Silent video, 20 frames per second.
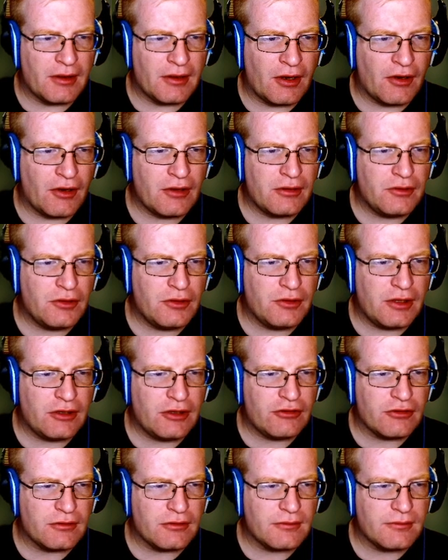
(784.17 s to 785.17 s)
the heart of your
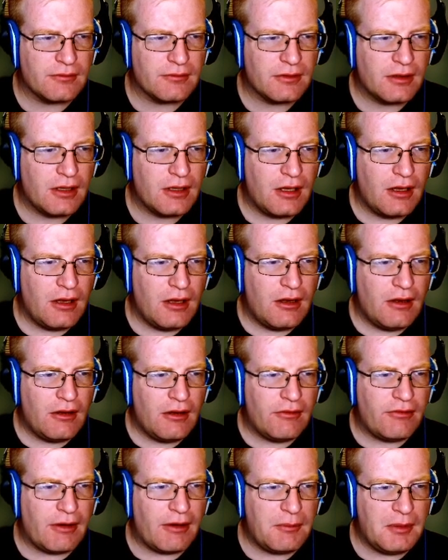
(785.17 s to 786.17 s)
nation.
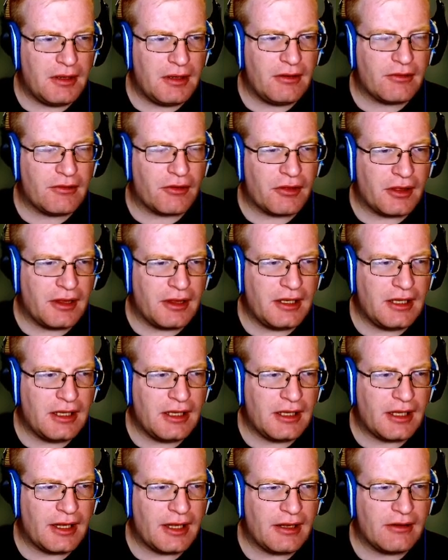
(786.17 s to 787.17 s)
Families are the leading
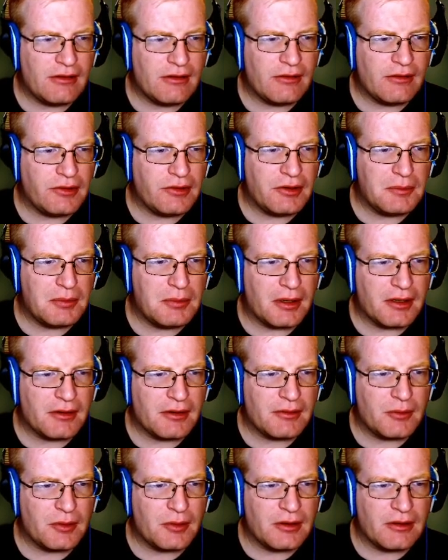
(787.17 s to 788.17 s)
clans of your
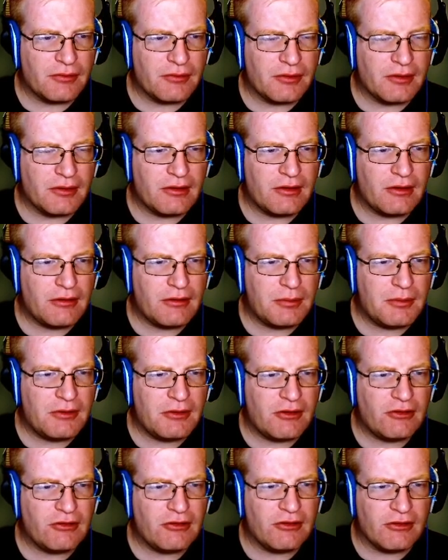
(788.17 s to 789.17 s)
empire, with different
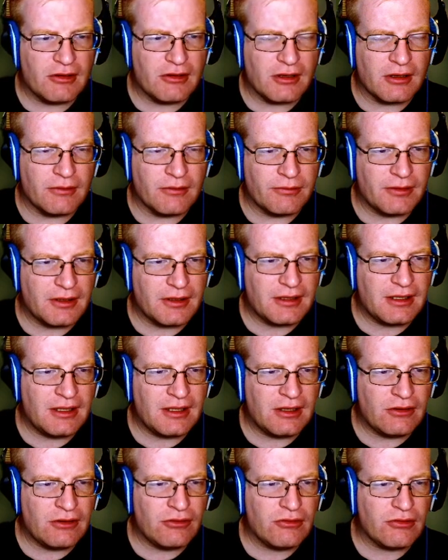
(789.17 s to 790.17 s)
dispositions and conflicting
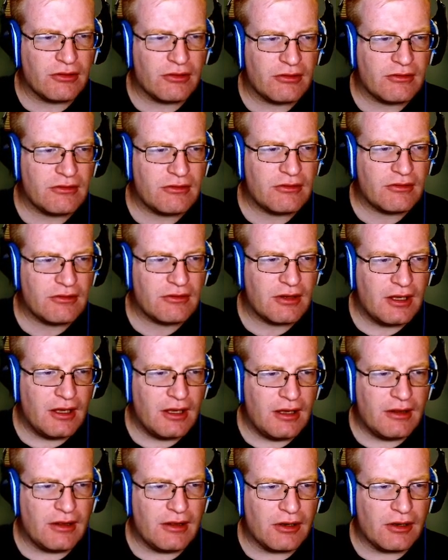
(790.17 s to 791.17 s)
interests.
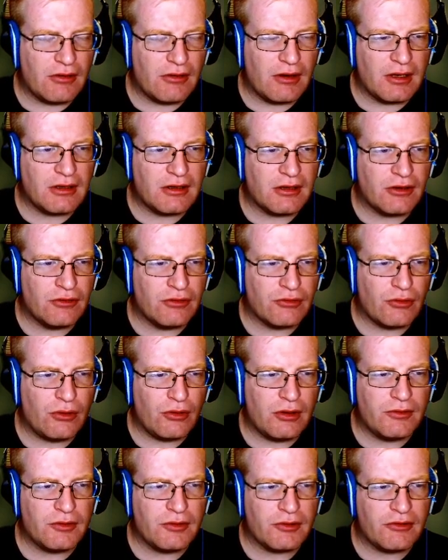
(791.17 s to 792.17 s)
They are granted control
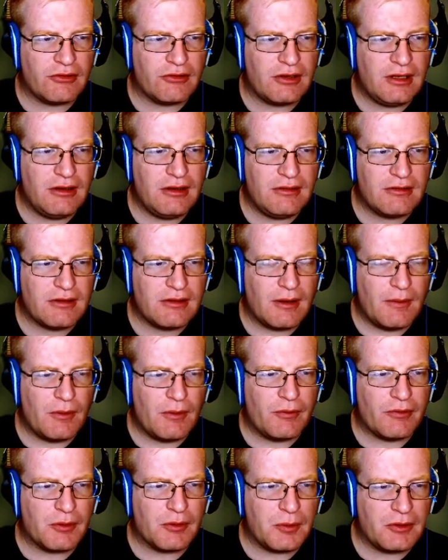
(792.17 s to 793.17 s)
of your cities,
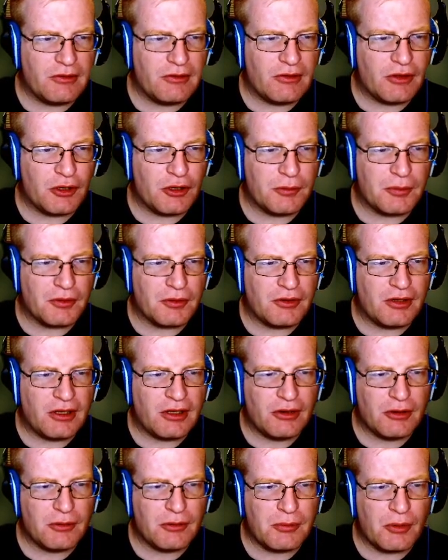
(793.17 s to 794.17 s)
for which their
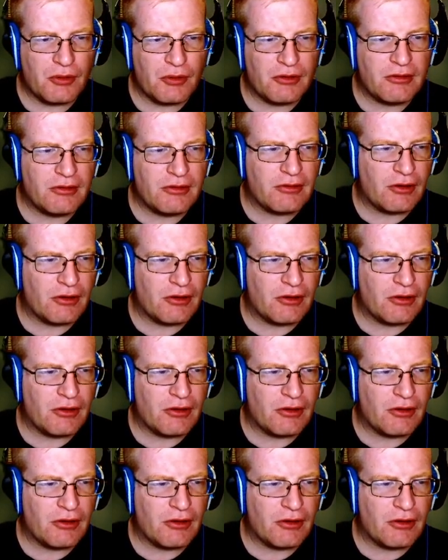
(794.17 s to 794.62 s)
particular bonuses